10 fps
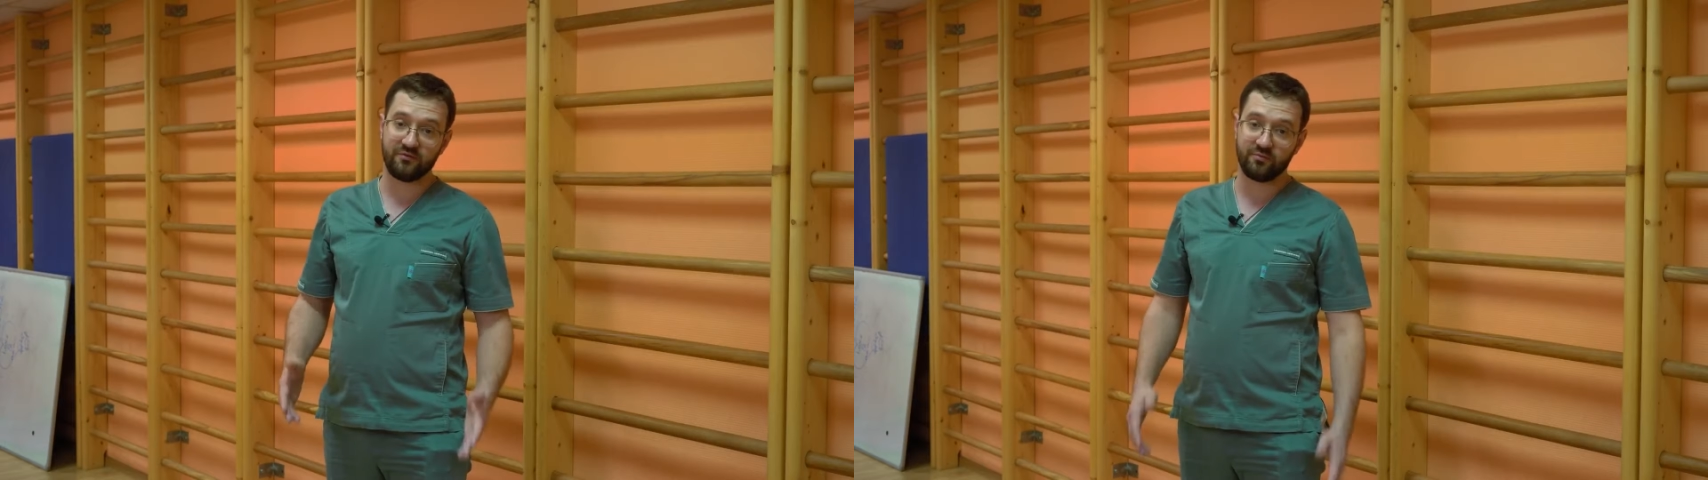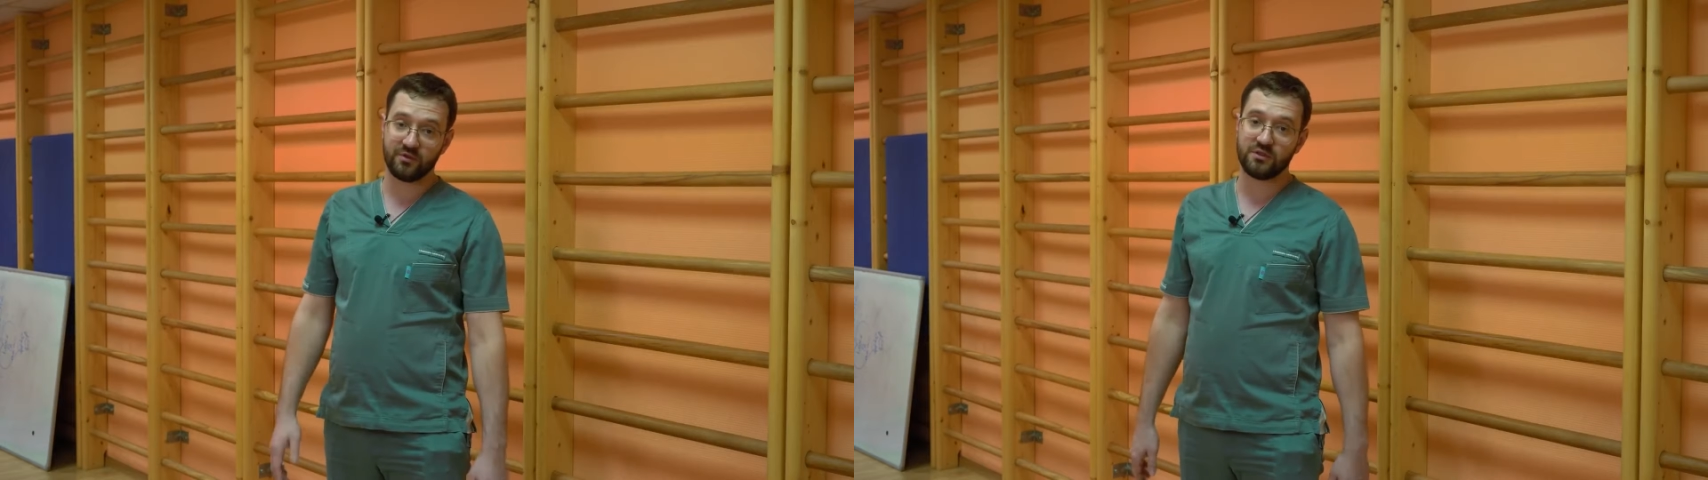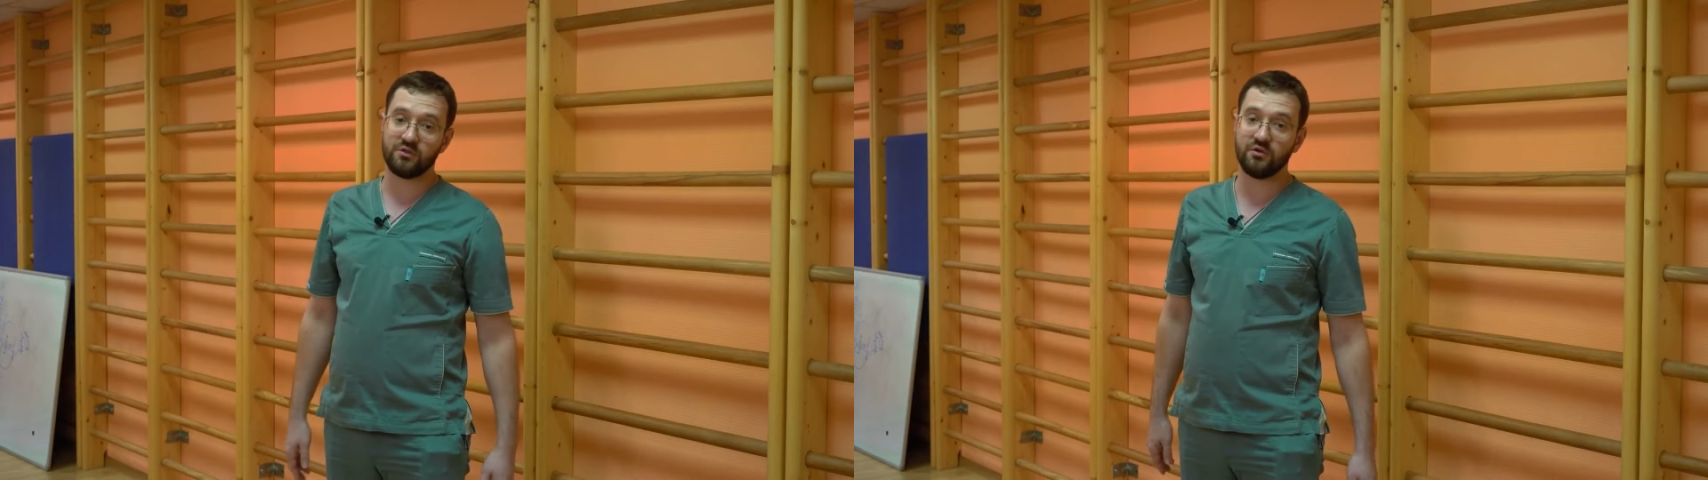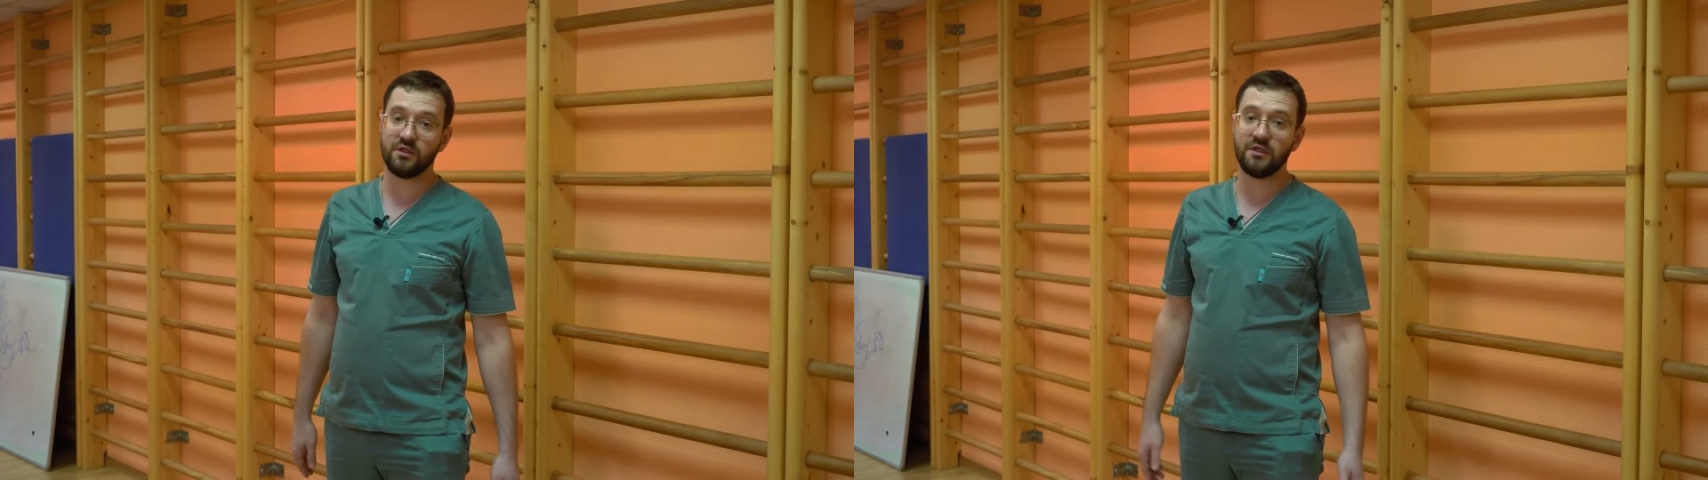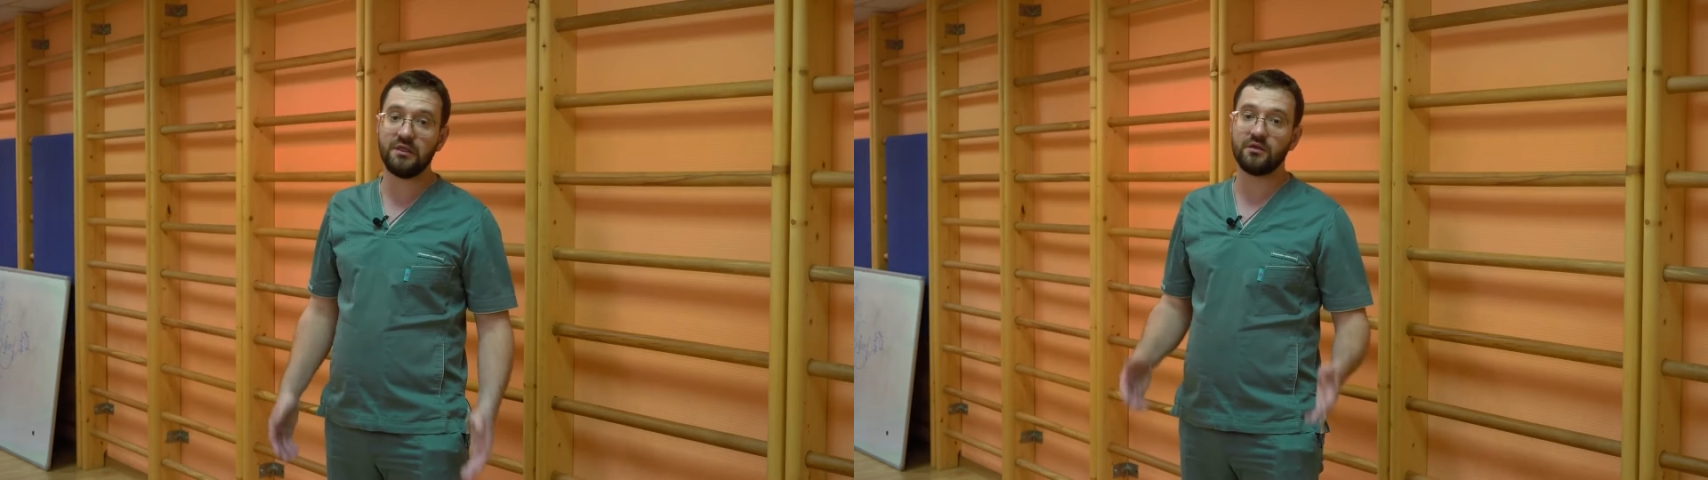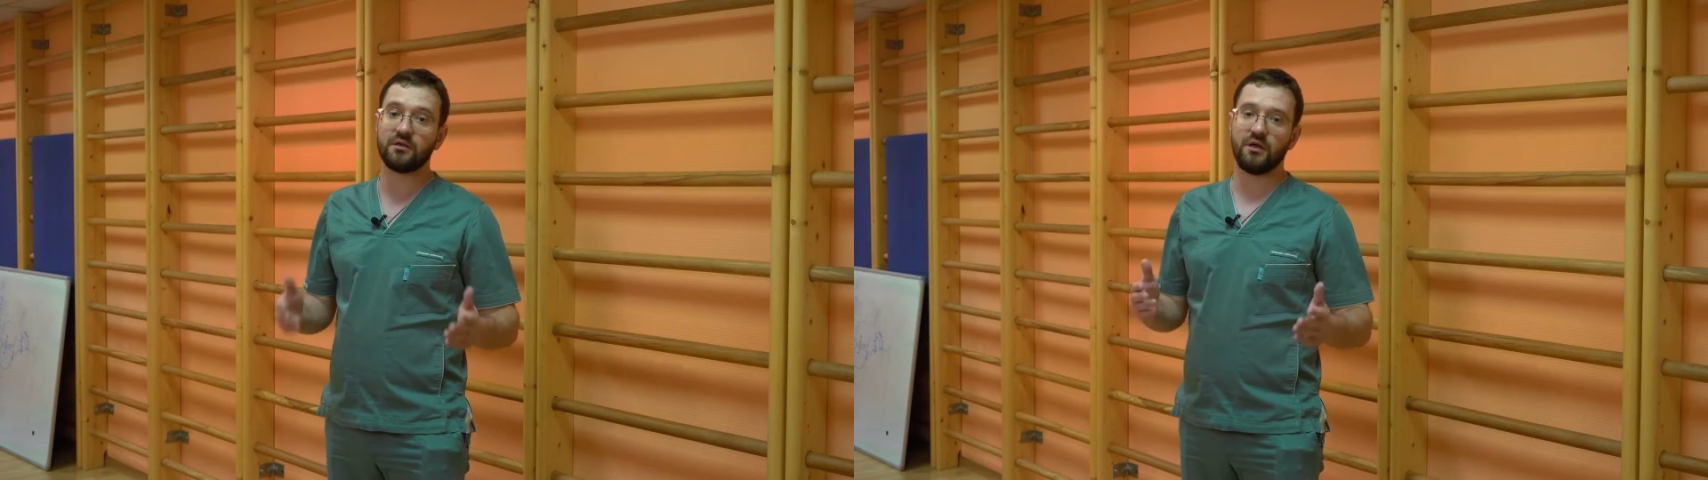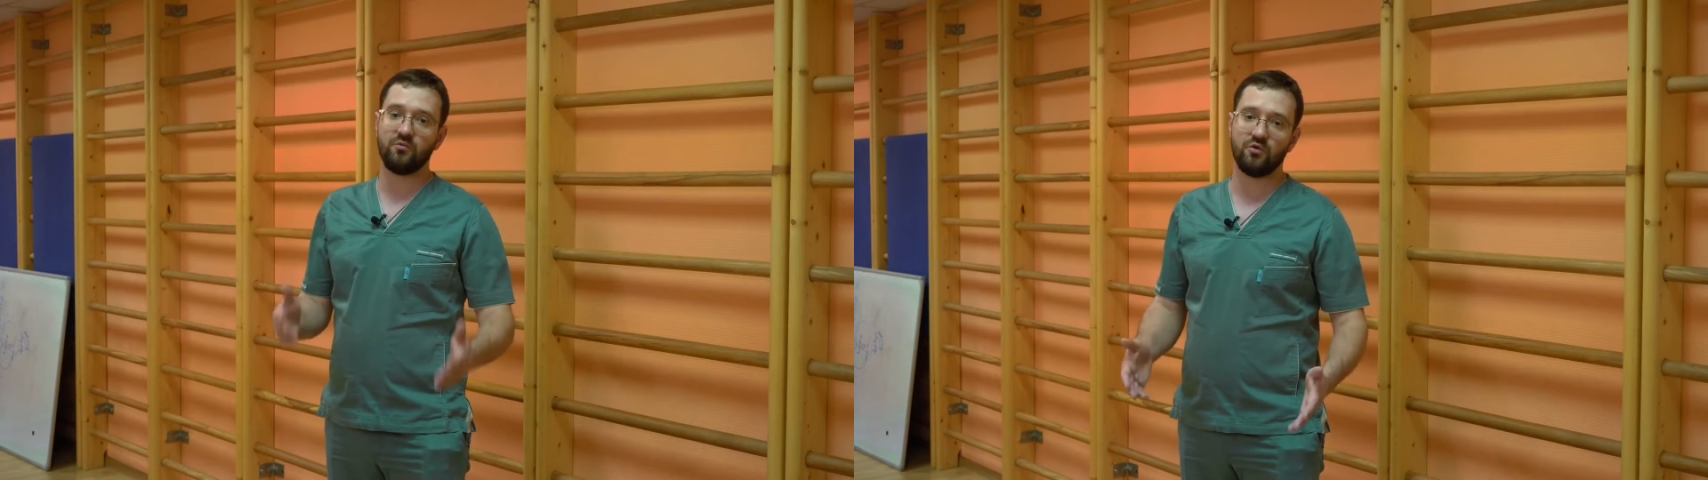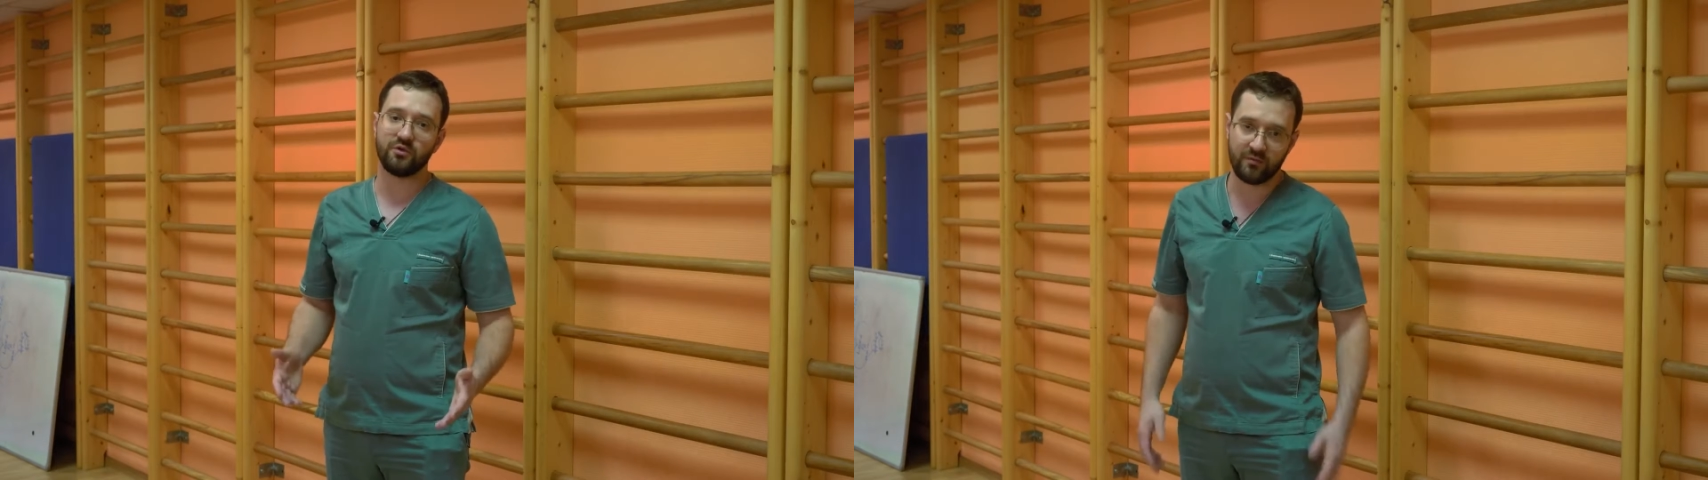a wardrobe or chest
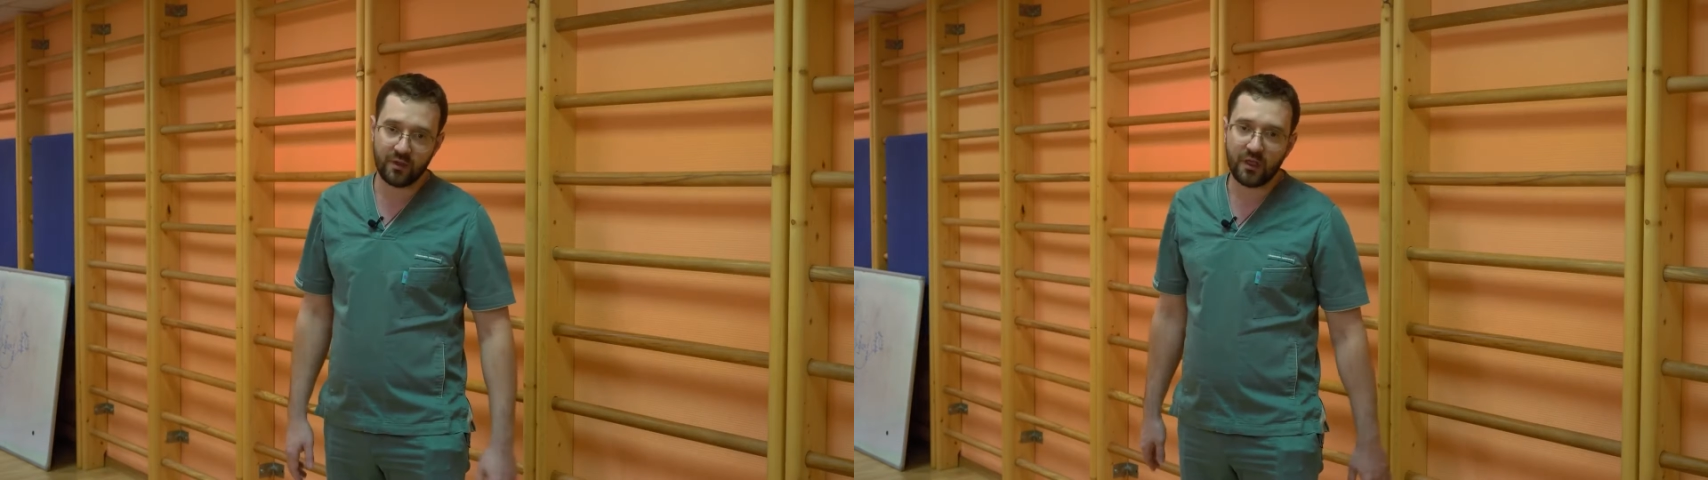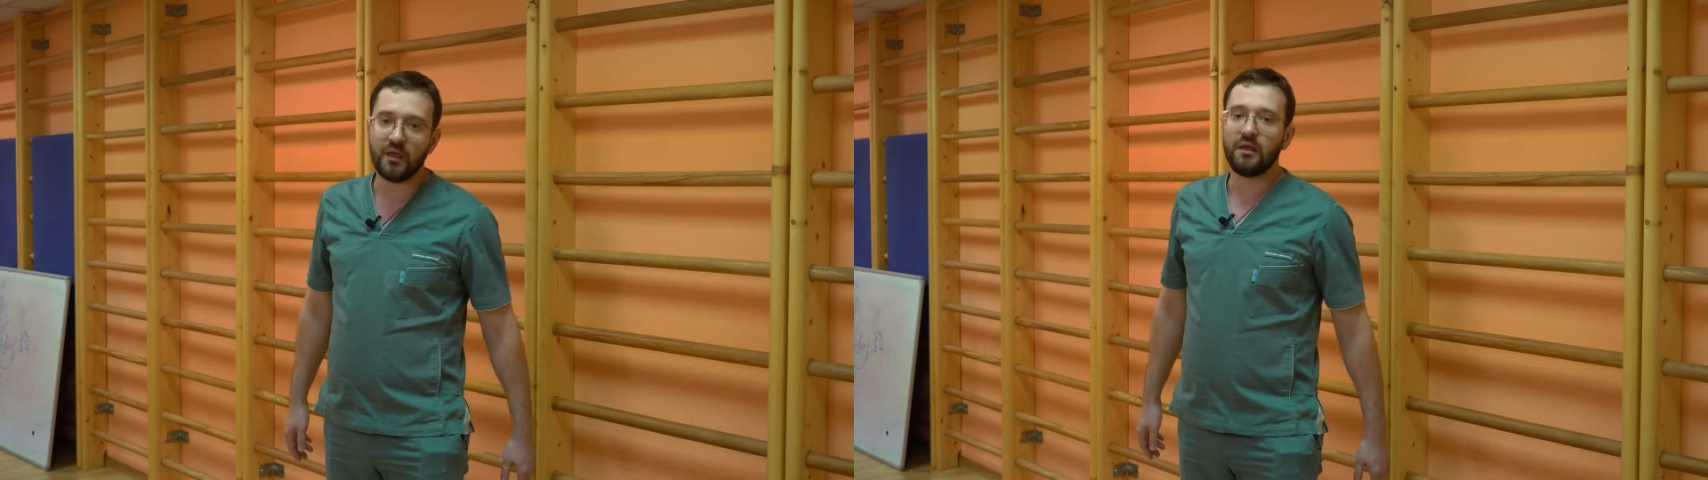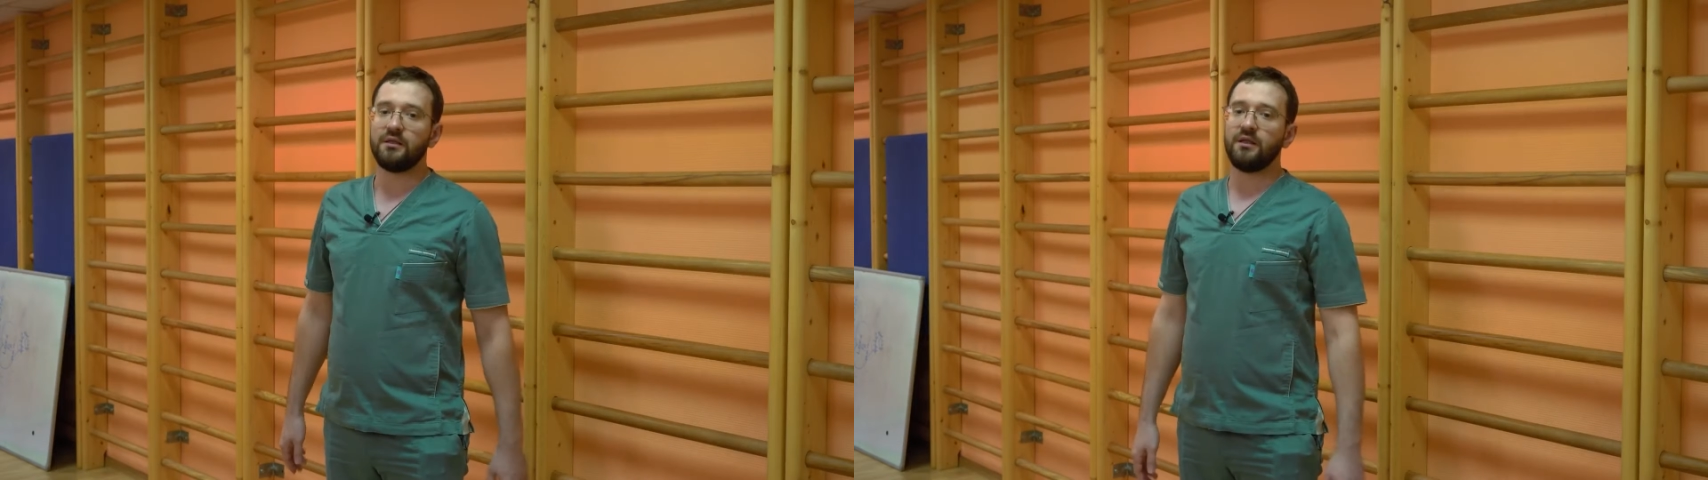of drawers.